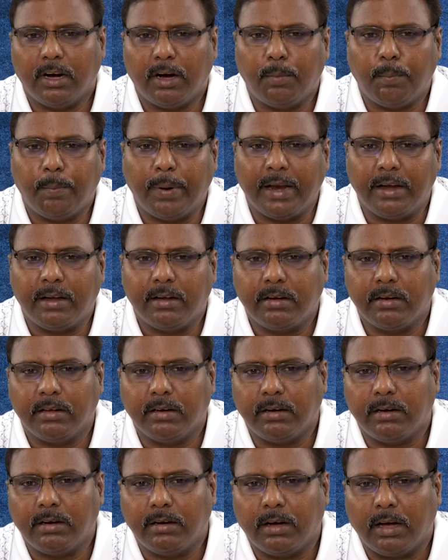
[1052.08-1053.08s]
might
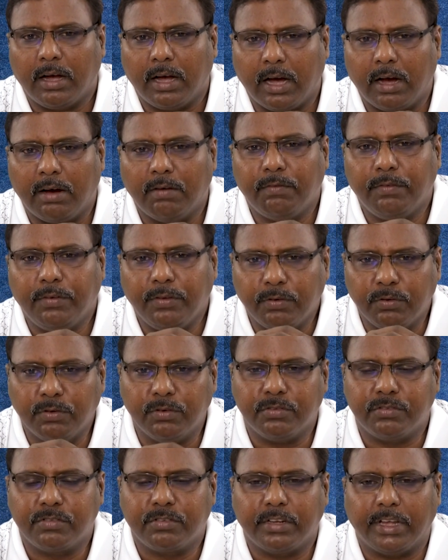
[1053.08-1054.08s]
have
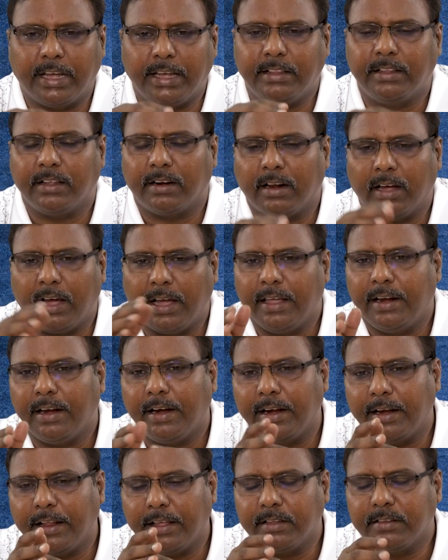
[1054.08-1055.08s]
used either high
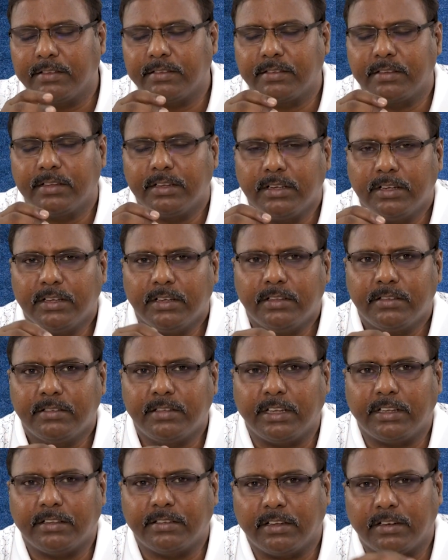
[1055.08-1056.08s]
ratings
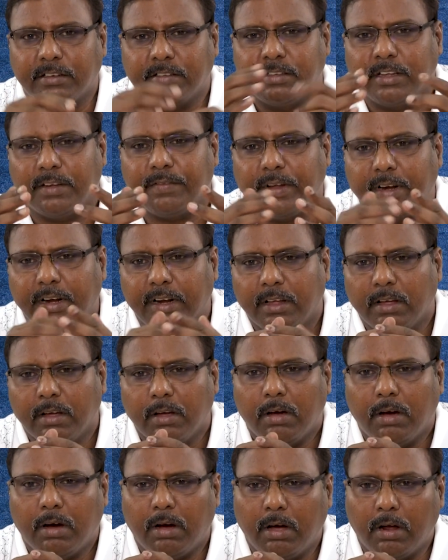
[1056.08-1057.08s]
6 or 7
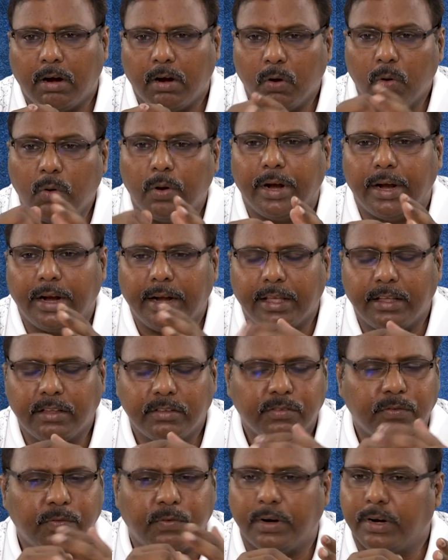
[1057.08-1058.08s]
or low
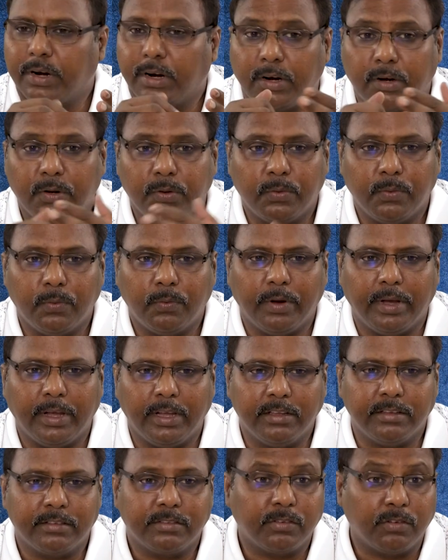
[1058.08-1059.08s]
ratings 1 or 2,
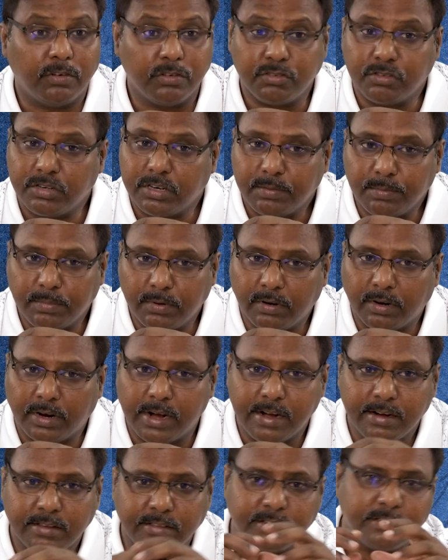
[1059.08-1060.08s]
is questionable,
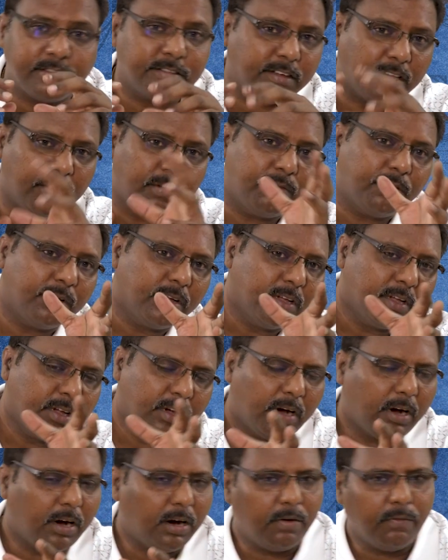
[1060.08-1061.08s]
right? This is how
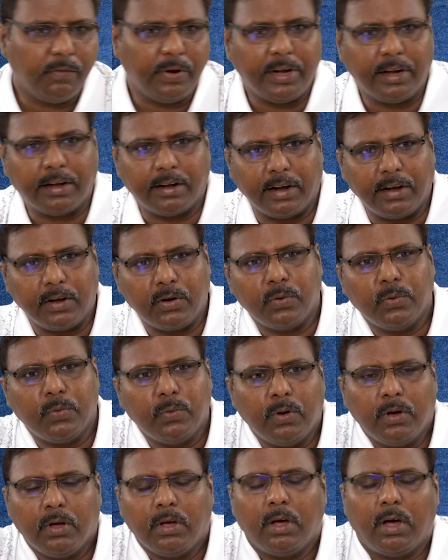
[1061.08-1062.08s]
we try
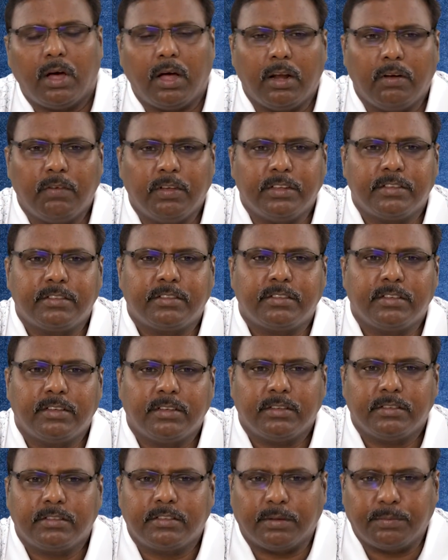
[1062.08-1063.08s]
to always
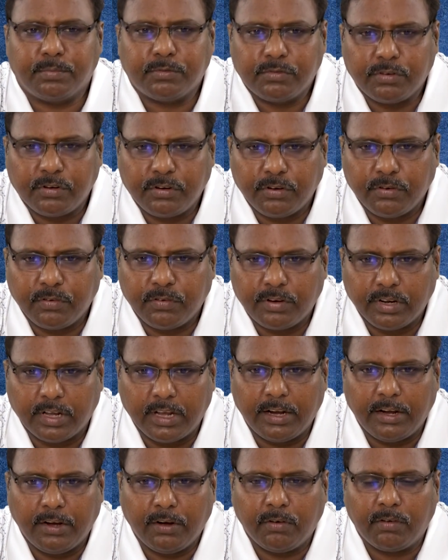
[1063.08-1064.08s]
substitute
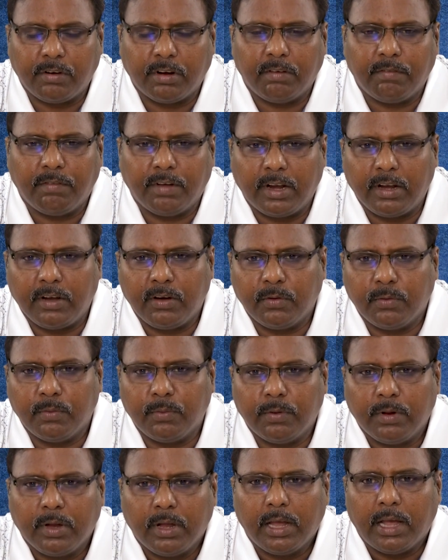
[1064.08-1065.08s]
a neutral value
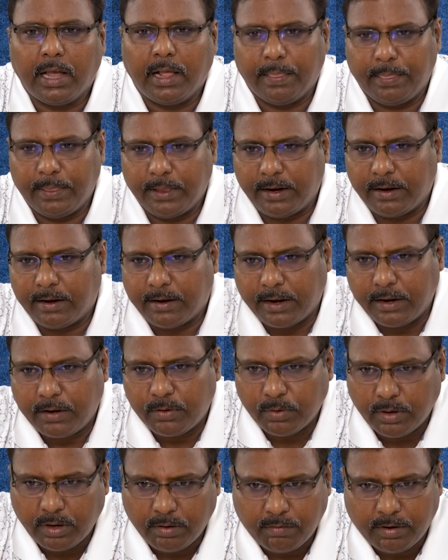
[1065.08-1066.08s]
and then try
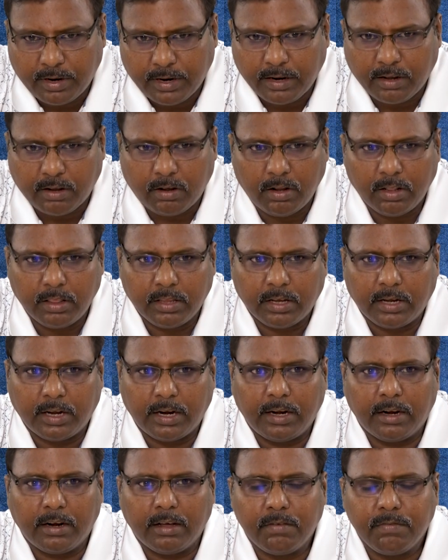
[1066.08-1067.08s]
to avoid all the
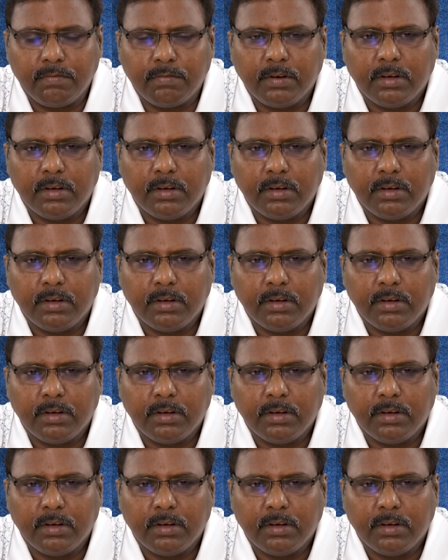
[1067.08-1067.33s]
kind of